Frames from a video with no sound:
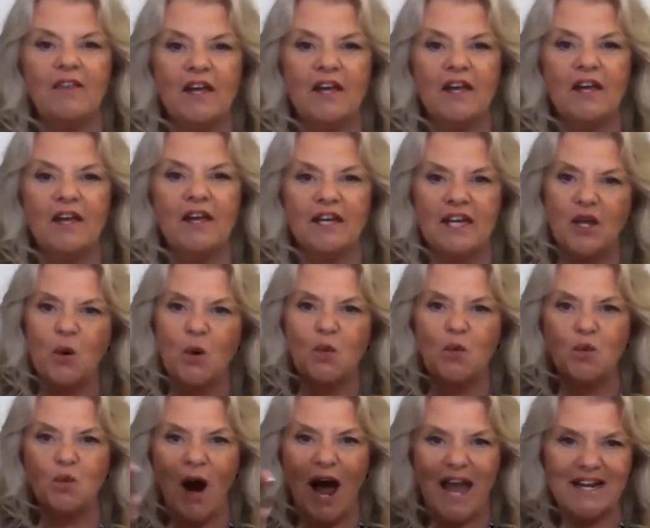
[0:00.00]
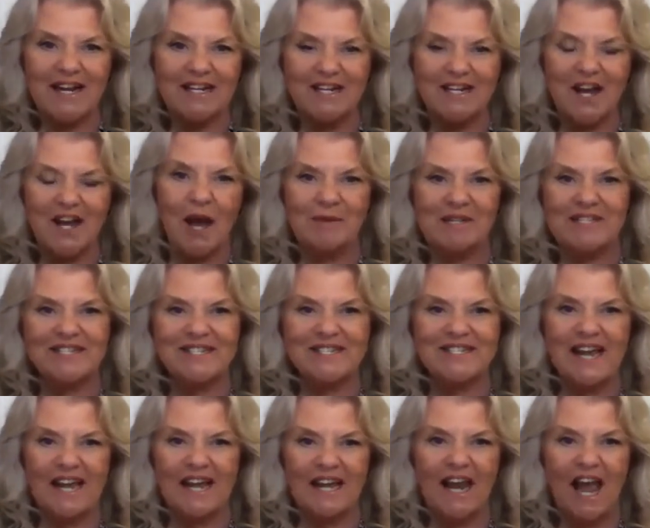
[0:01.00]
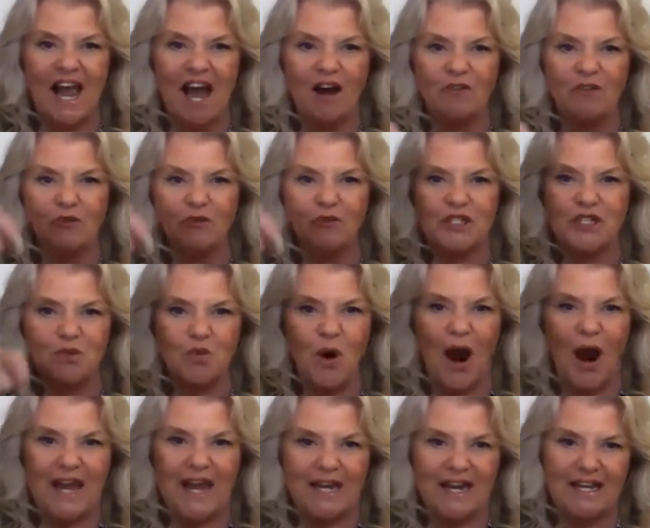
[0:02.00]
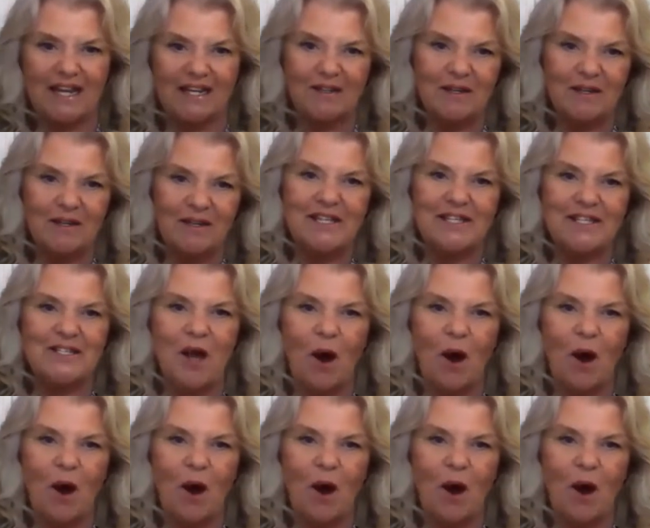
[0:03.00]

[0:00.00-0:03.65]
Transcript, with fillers: And then it's right time is the second half, which is writing.